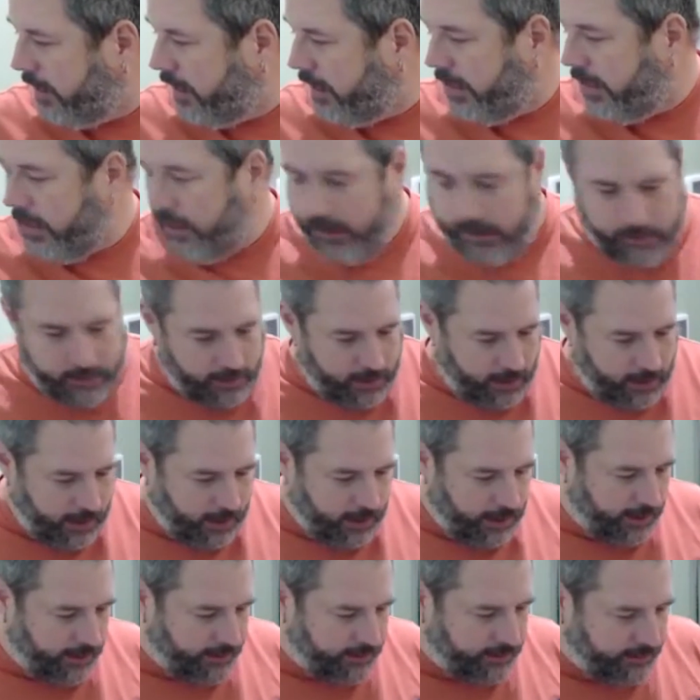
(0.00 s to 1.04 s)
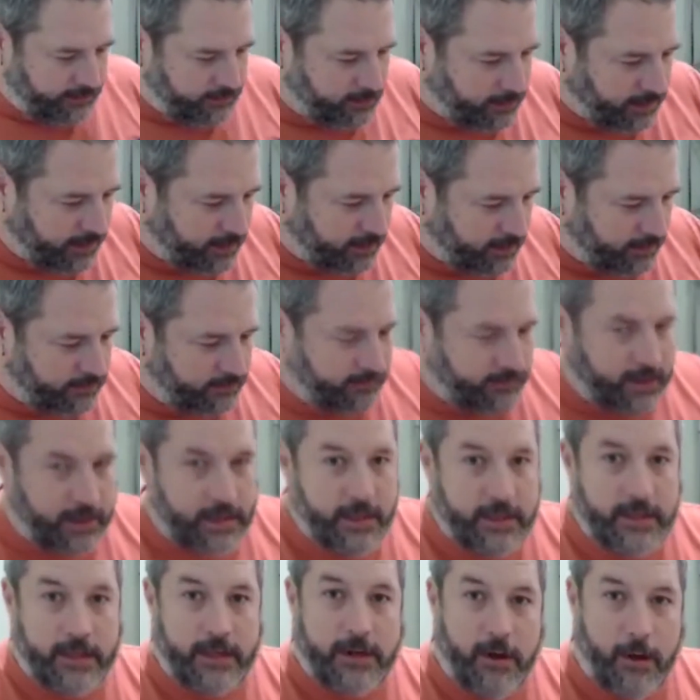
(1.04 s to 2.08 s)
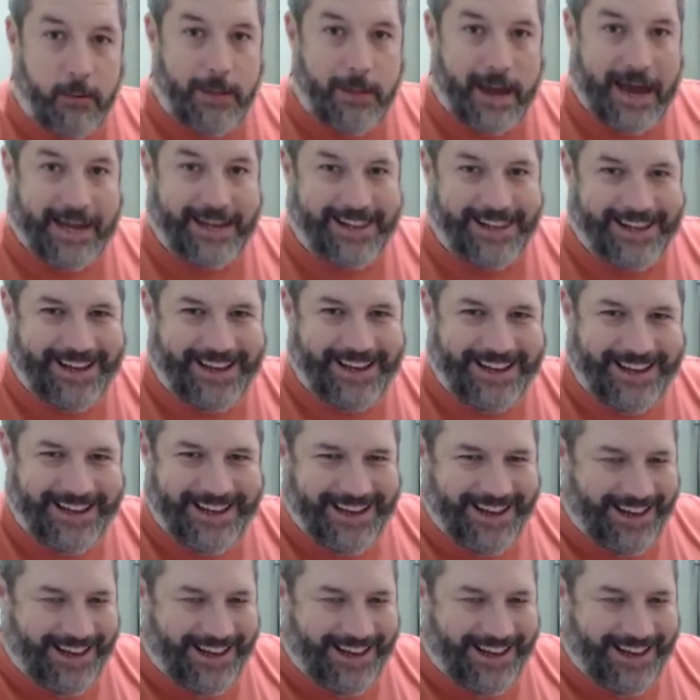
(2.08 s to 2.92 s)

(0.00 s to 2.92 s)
again, that's because it did go badly.